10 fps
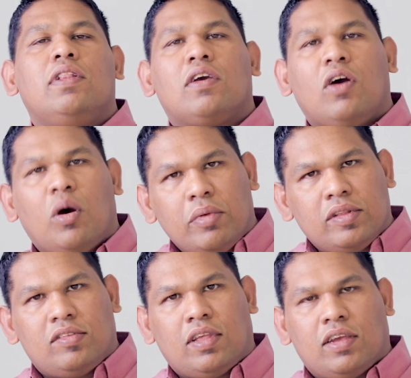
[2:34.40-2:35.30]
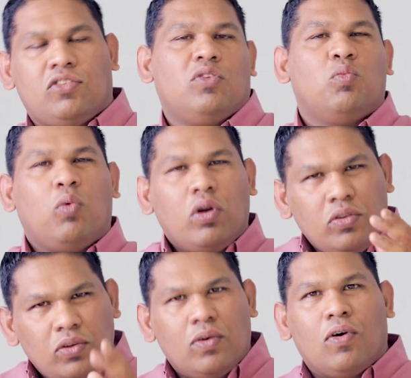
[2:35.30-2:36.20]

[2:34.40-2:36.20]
in the comment section what your